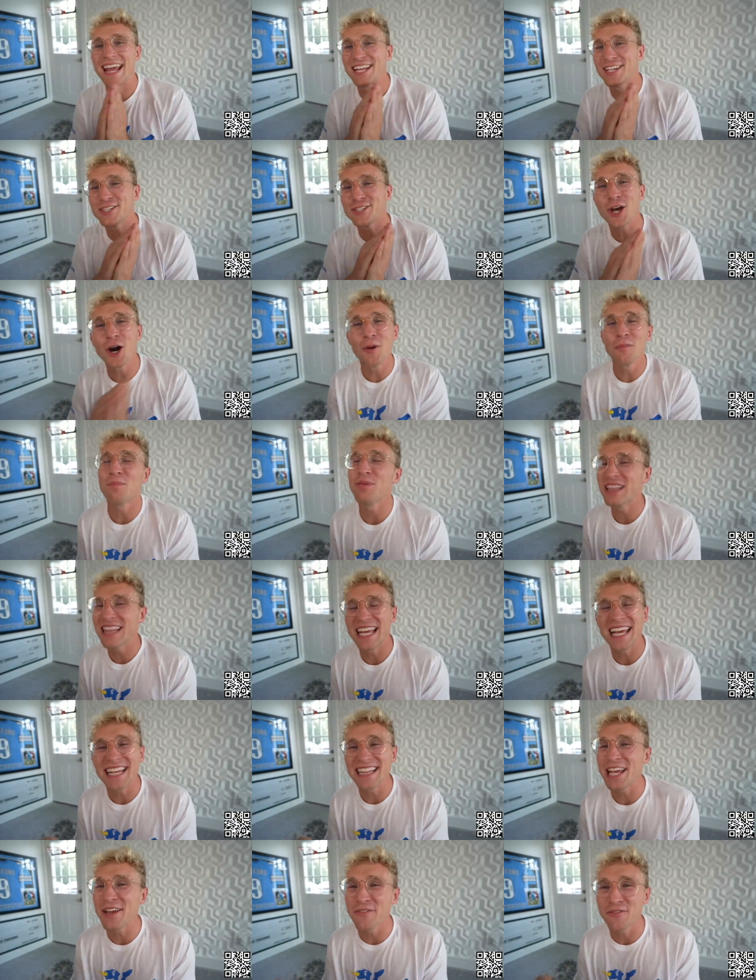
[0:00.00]
It is
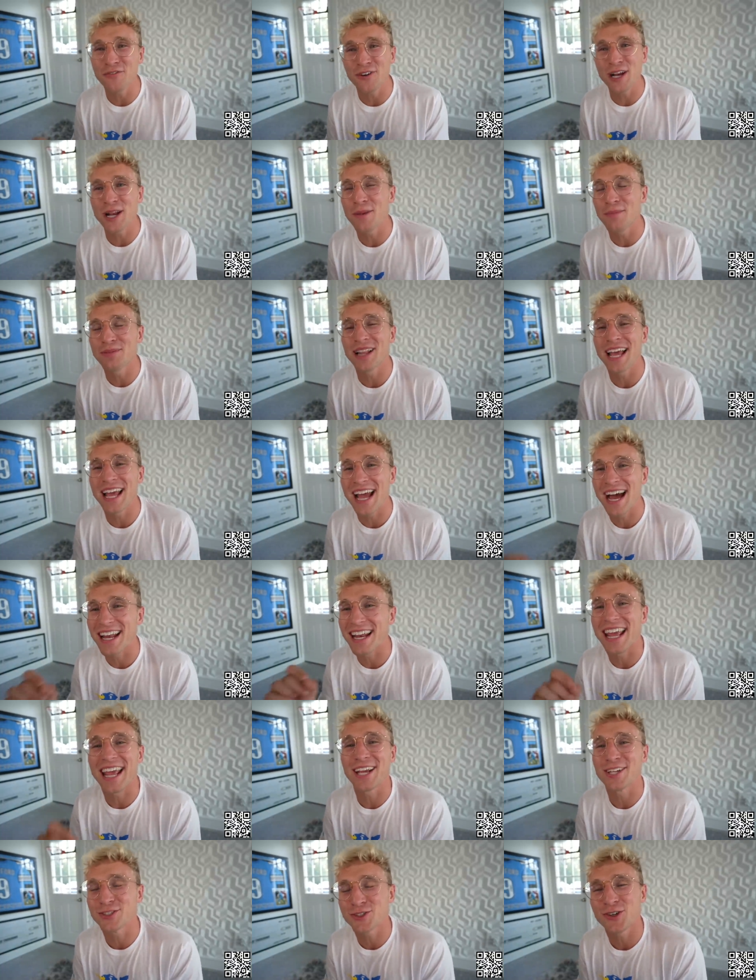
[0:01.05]
completely free to play on
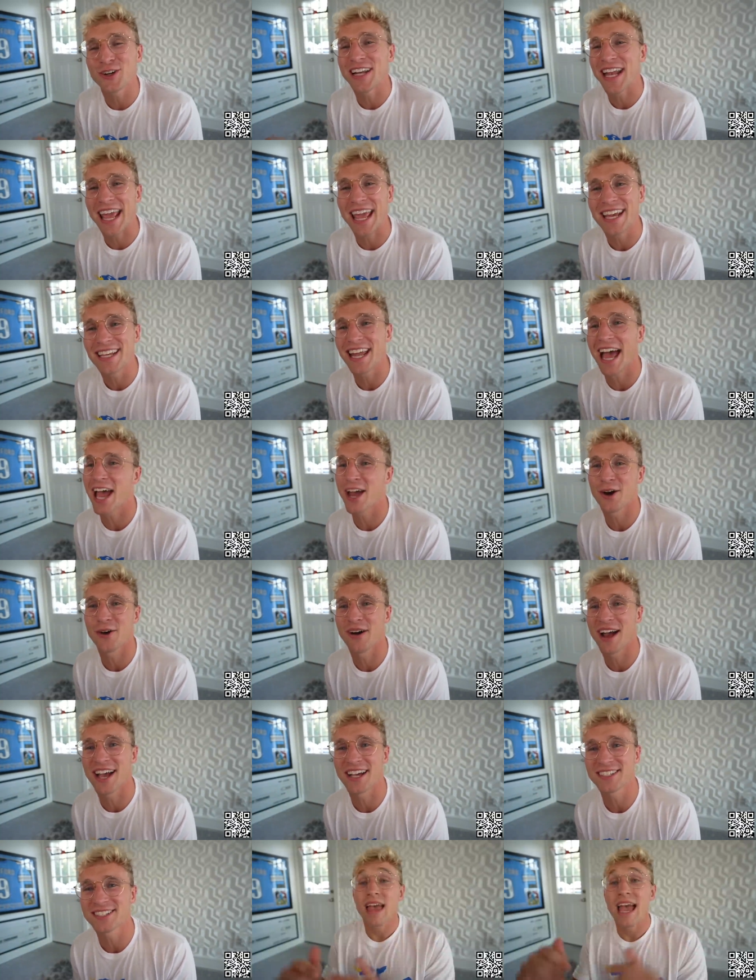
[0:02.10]
Android and
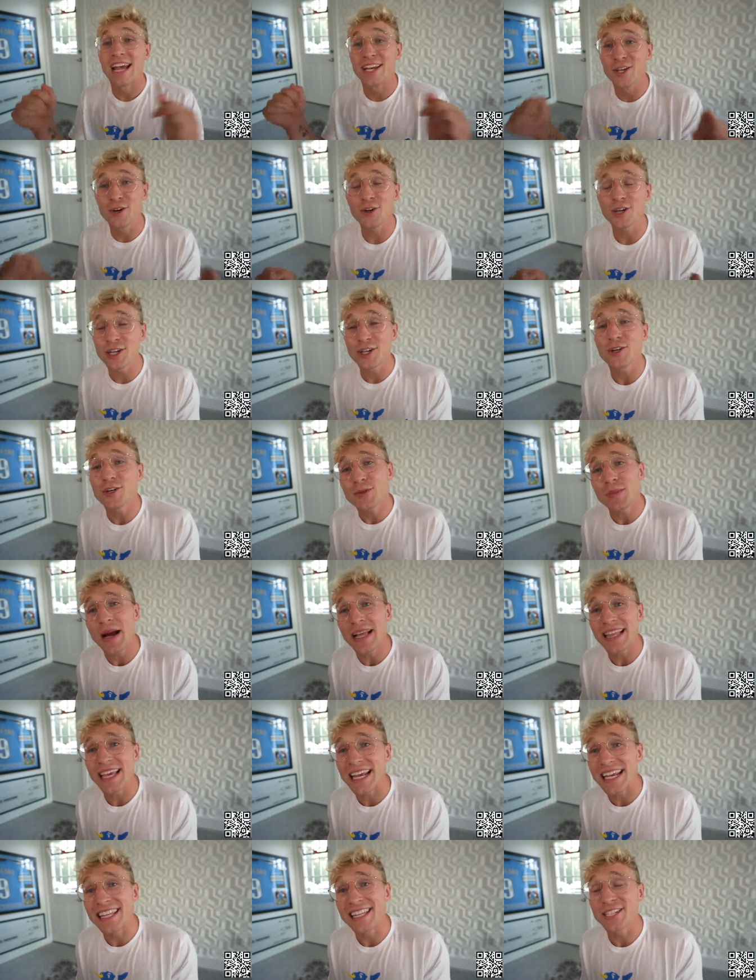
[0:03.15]
iOS, and you can use my
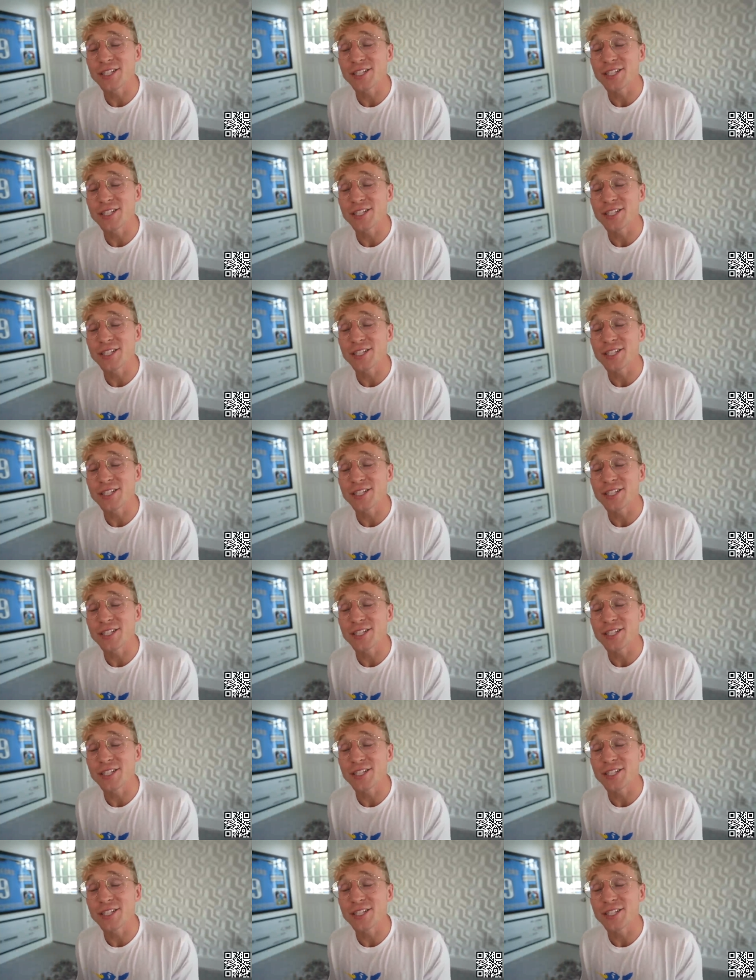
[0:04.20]
link in the